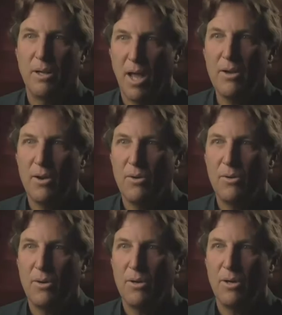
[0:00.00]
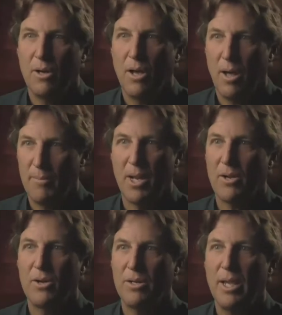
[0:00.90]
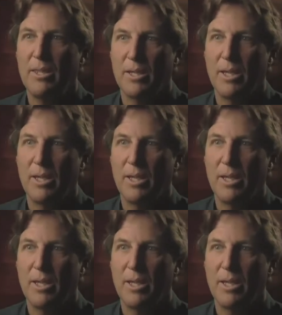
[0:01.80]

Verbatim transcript: I know, I'm not going to take the